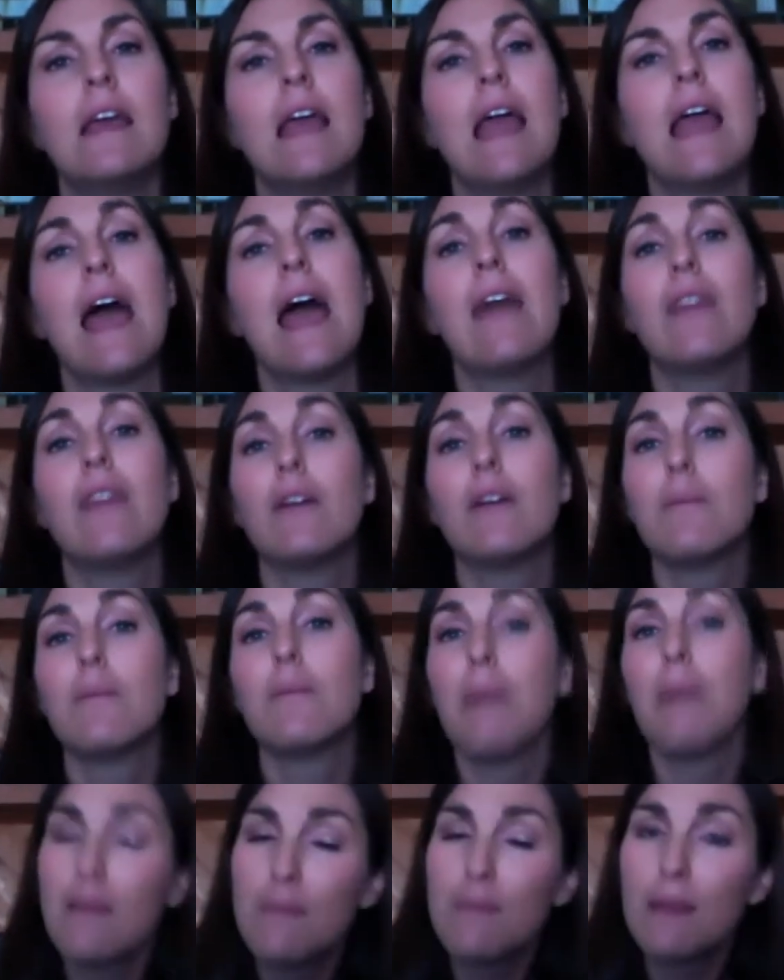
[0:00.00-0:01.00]
And there
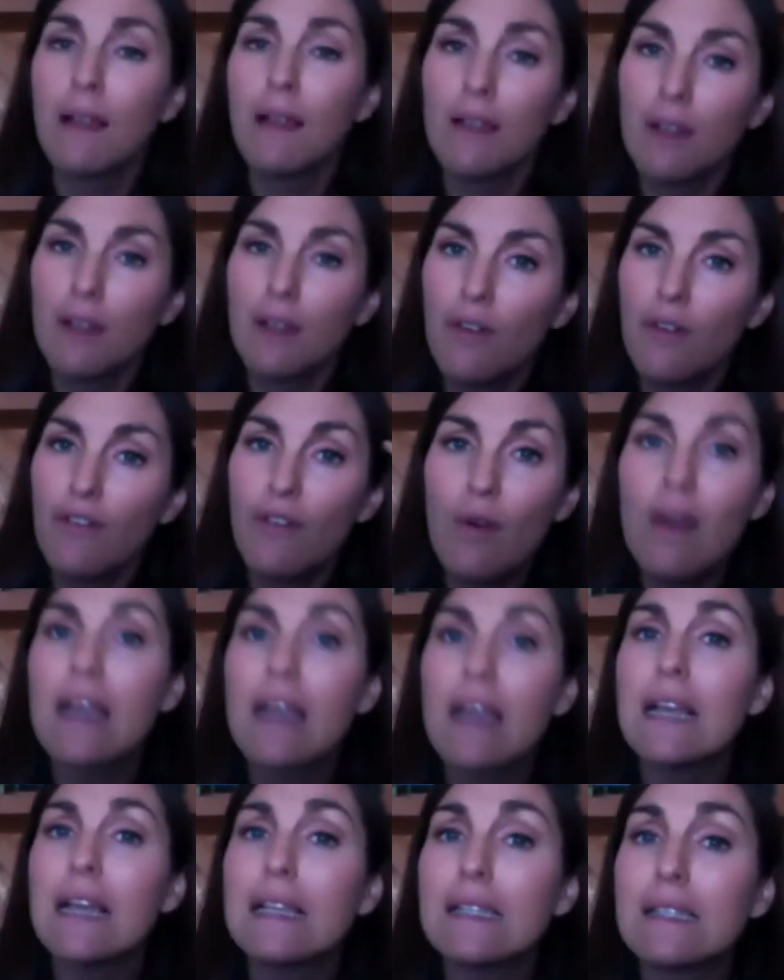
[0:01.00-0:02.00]
might be a little
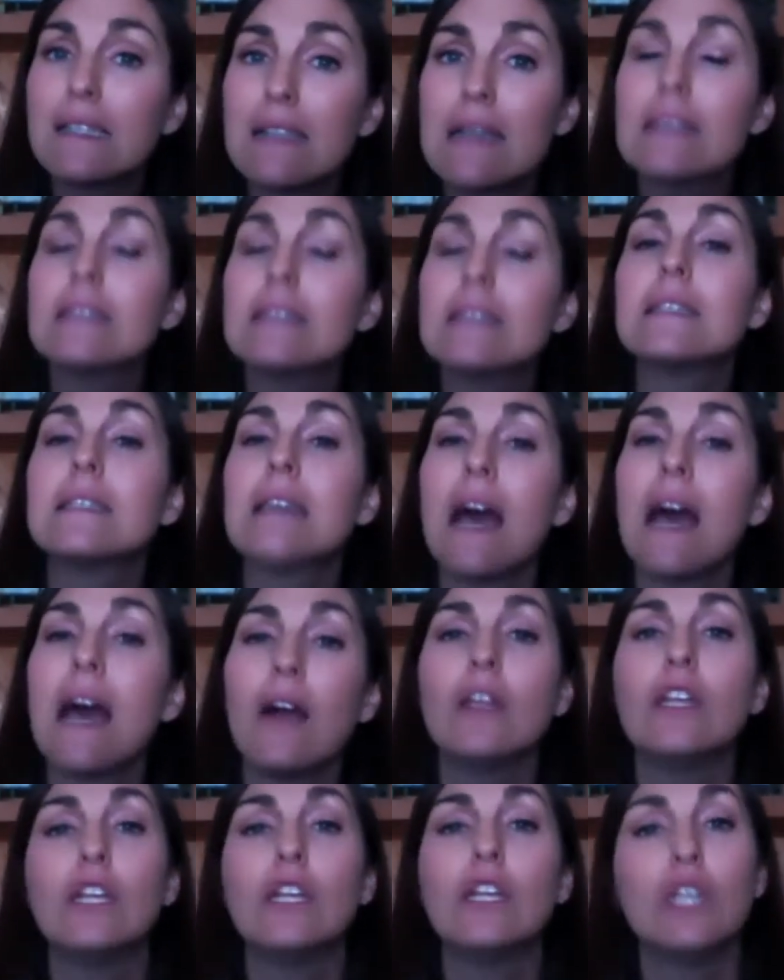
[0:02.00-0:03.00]
voice that's
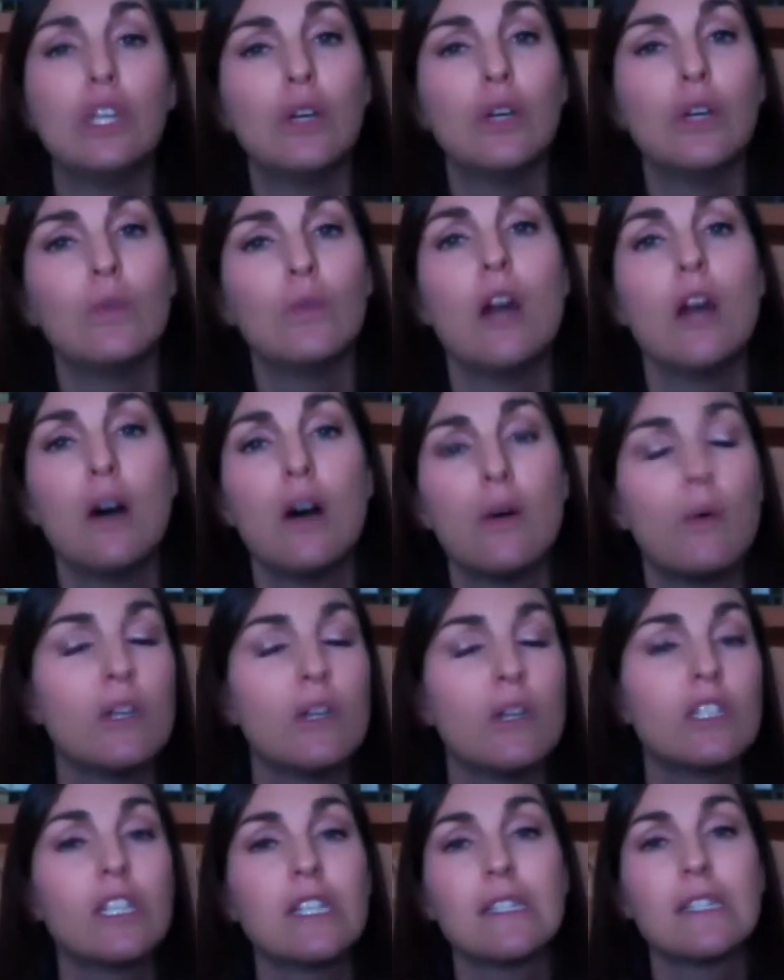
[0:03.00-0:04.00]
telling you, no, what
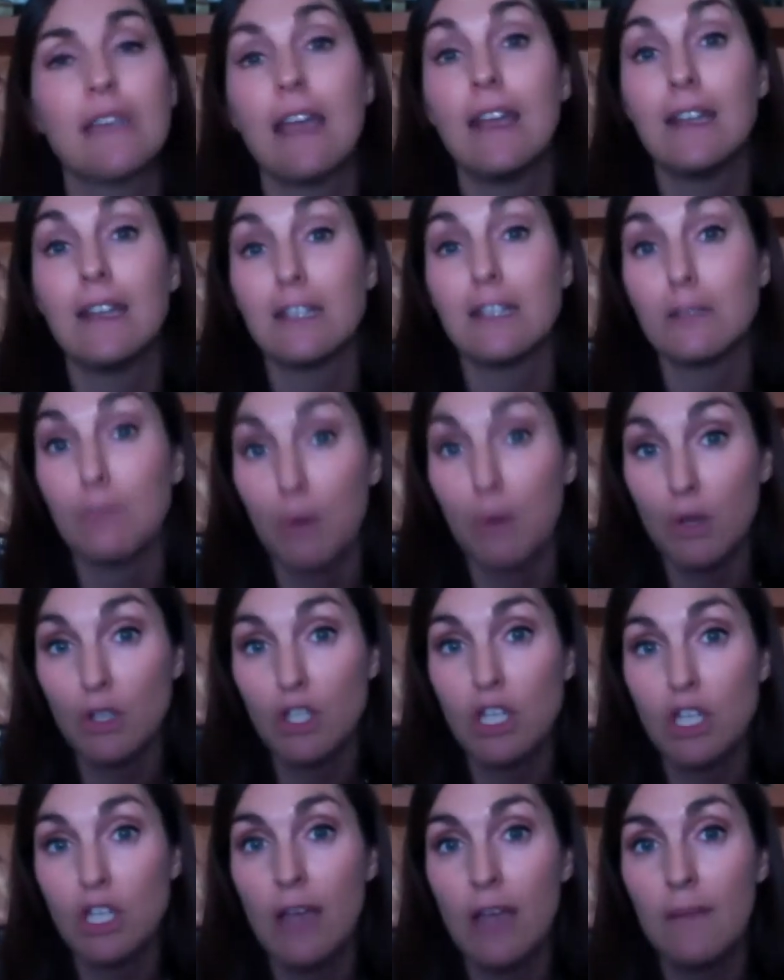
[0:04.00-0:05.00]
she's saying is
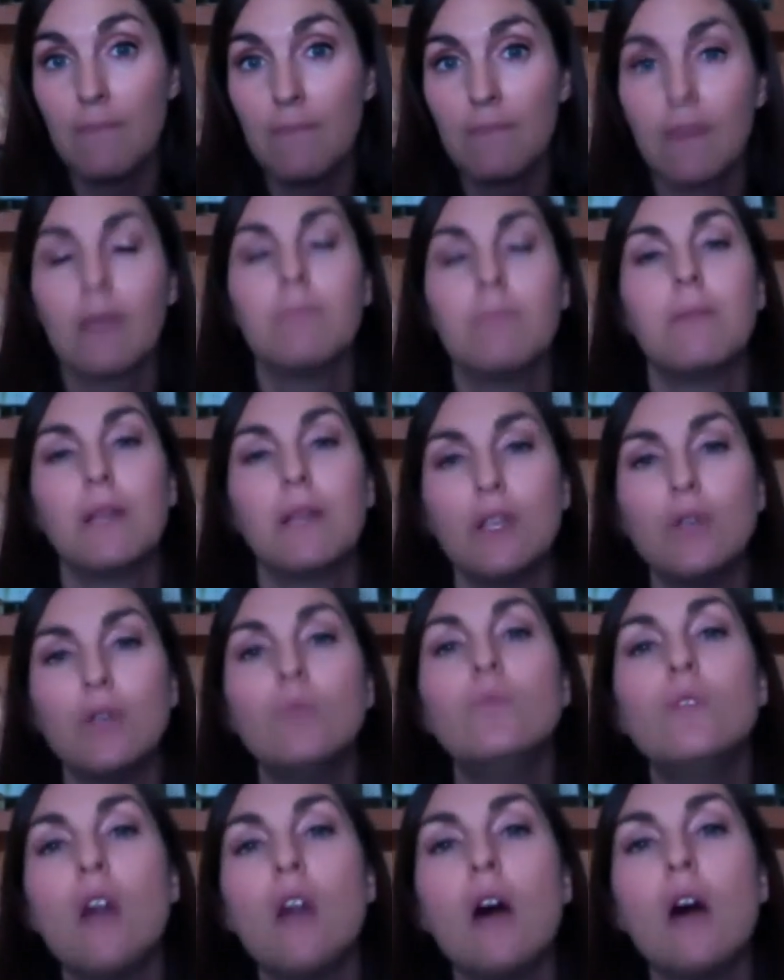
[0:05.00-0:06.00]
bullshit, but you
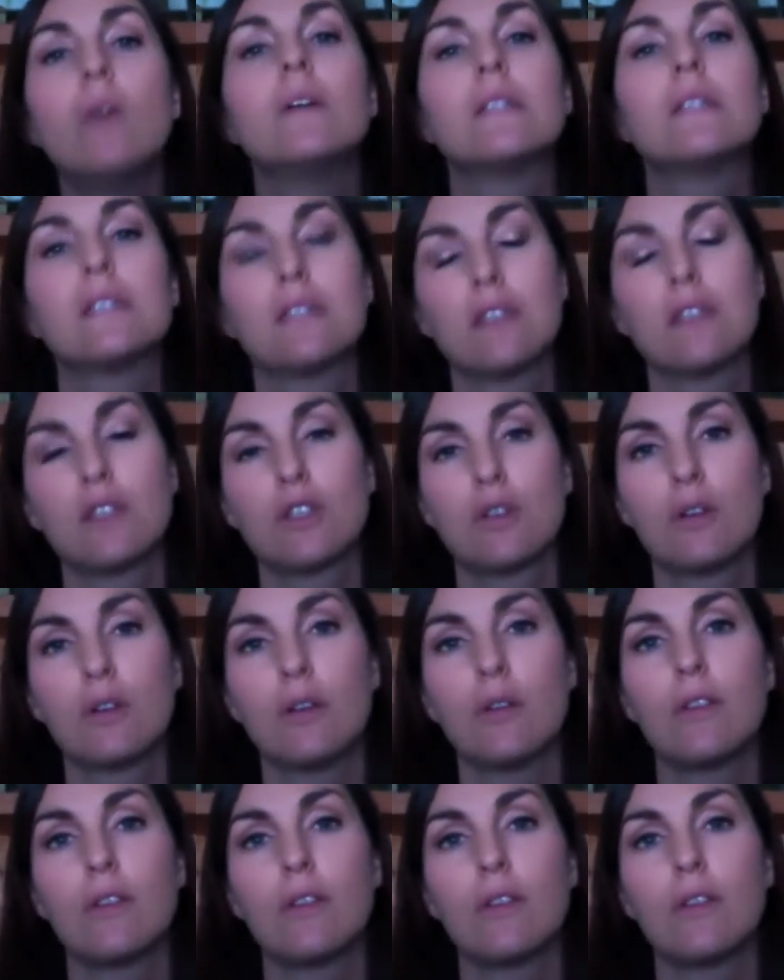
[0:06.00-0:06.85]
know it's the truth.